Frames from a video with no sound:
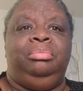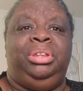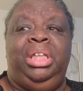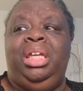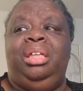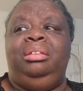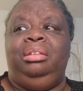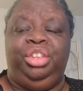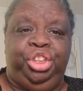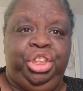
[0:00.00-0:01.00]

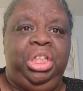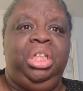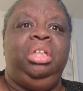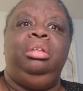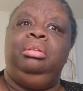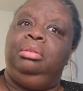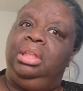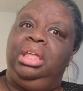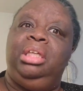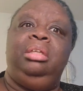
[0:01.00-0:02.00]

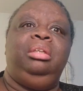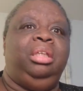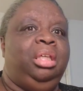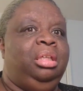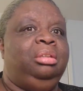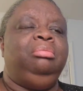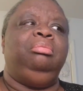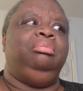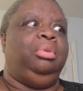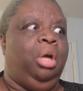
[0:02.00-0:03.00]
Nicki, can
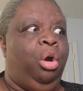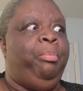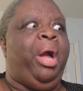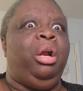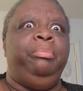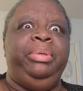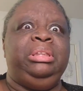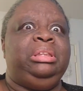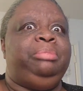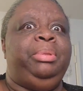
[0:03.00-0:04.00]
go on about her
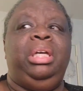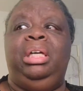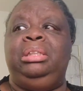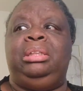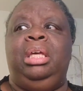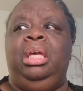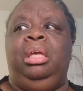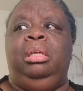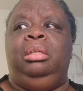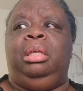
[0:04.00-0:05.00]
business, because
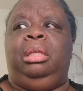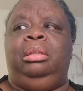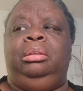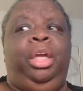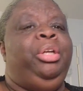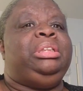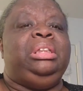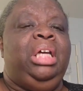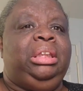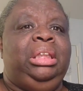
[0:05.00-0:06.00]
there is
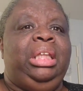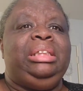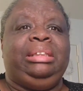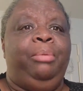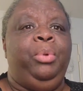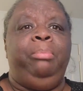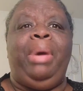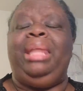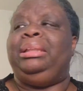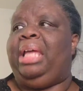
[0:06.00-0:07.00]
nothing that someone
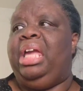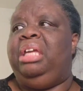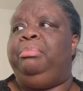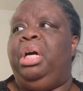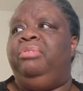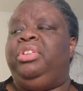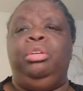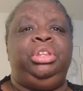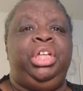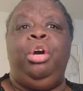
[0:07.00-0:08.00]
by the name of
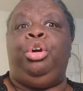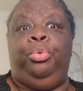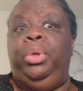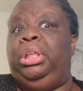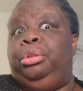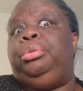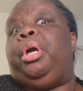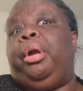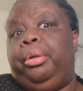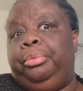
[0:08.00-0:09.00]
Nosey Heaux could really do to
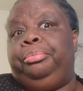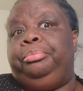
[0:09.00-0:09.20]
her.